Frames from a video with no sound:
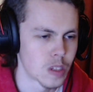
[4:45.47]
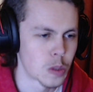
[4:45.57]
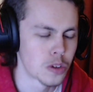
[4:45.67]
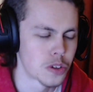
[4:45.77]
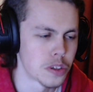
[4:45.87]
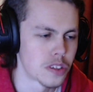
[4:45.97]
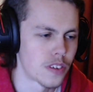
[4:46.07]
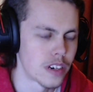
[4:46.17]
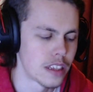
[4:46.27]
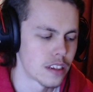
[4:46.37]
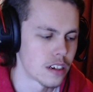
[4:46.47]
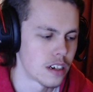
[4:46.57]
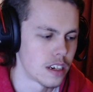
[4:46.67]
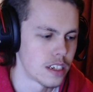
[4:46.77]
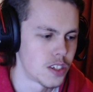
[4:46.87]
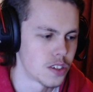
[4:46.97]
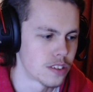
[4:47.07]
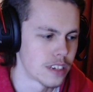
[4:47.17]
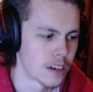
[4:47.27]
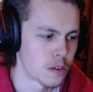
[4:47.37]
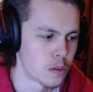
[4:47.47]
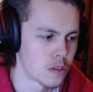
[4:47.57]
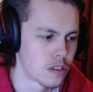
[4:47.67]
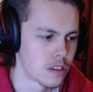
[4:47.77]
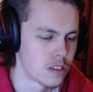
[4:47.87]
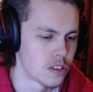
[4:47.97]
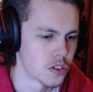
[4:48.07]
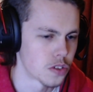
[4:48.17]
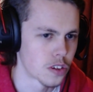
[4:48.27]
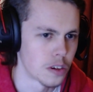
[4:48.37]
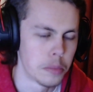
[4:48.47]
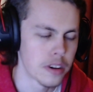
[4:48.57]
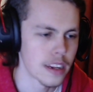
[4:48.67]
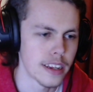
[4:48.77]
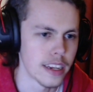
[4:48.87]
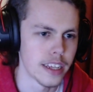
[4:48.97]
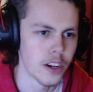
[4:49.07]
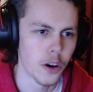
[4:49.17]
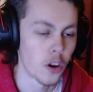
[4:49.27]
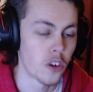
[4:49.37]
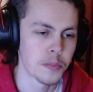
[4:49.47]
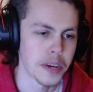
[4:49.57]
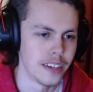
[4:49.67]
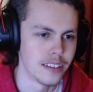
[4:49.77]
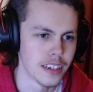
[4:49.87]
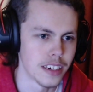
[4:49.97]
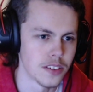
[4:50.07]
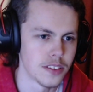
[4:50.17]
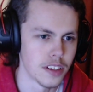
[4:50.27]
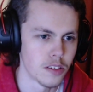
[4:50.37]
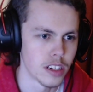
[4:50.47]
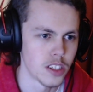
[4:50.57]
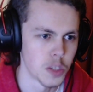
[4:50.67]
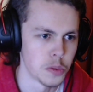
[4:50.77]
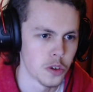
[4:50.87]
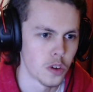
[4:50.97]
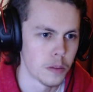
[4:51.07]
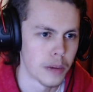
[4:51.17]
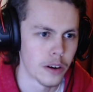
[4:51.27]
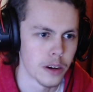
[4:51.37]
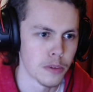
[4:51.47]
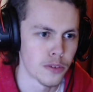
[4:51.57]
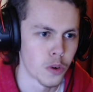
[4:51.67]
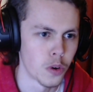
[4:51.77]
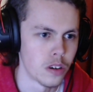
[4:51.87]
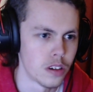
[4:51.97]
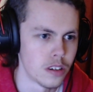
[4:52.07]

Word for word: Also, it's funny that Alicia's now just completely gone off painting, considering she was all about it before.